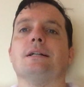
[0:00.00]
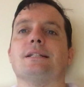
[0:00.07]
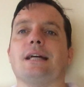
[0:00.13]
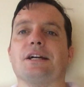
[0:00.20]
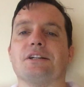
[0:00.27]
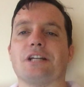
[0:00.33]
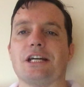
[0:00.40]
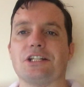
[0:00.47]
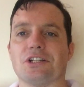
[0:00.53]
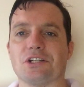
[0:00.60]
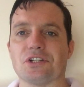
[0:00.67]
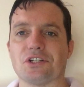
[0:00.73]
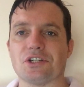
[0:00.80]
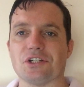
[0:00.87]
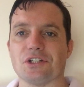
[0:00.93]

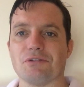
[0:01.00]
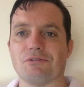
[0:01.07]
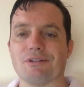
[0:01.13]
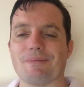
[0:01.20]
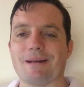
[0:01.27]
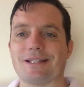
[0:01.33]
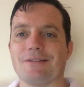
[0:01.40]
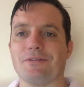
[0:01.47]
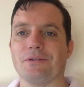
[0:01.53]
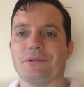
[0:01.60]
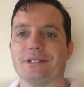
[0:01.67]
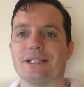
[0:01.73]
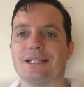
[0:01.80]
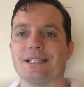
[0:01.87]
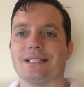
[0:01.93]
Salutations, respected
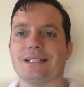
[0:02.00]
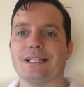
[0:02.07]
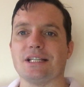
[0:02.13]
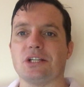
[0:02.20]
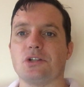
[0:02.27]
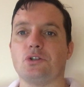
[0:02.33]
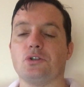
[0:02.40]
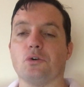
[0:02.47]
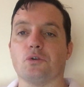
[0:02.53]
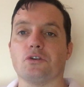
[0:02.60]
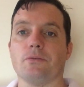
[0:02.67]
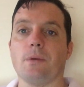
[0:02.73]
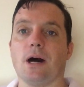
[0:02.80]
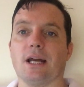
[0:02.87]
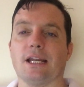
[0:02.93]
viewers. This is George
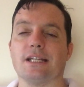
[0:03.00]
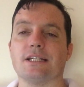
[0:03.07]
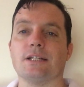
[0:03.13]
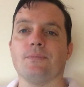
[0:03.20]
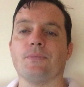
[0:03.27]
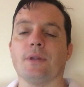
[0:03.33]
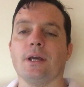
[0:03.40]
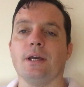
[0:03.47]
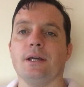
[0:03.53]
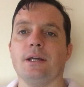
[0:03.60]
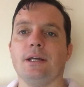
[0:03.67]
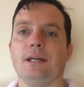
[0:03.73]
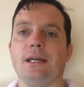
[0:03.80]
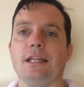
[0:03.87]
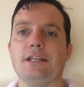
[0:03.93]
from Ireland.
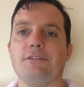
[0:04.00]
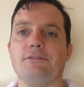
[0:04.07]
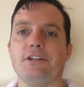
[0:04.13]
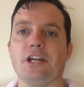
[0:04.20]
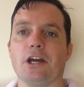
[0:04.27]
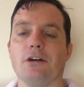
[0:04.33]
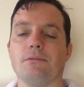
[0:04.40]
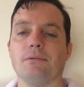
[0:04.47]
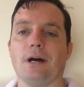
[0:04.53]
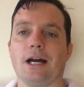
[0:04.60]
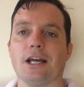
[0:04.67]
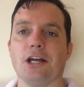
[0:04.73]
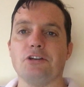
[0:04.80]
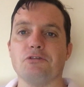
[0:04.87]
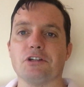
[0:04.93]
In this video,
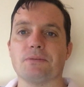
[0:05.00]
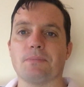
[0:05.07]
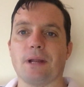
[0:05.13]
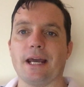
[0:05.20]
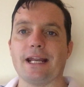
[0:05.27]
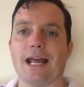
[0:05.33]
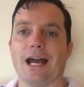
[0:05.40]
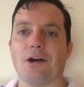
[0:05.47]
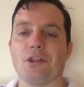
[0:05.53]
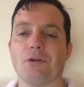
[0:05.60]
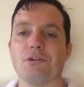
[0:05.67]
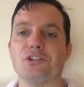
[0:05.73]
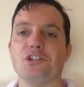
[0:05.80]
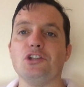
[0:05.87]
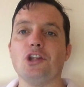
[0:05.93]
I'm going to explain how
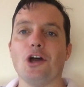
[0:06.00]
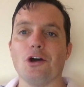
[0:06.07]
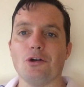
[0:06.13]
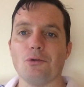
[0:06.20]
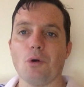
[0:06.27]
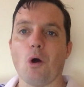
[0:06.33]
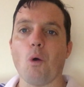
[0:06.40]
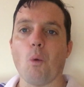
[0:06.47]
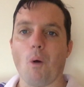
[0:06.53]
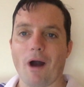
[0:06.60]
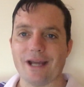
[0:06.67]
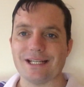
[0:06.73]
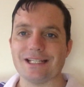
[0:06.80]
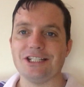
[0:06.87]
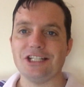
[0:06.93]
there is no
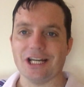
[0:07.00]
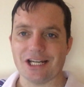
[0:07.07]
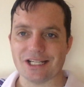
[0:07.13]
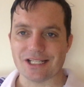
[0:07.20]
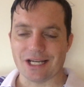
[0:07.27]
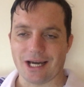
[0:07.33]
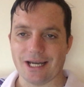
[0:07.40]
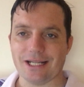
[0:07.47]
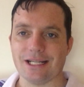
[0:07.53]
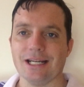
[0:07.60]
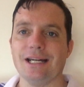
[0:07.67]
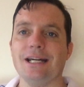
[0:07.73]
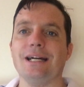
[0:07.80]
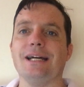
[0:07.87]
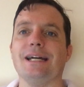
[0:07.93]
white genocide
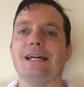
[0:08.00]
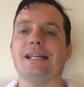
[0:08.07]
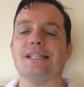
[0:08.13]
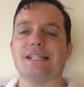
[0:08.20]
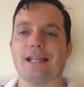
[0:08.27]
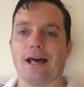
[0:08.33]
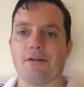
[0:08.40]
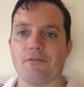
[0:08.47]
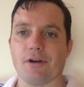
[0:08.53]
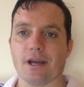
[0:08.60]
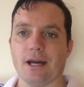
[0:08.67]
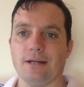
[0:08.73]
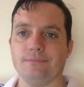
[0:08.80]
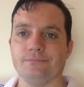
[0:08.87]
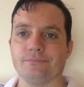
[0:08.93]
in South
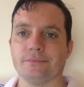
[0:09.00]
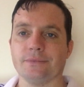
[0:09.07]
Africa.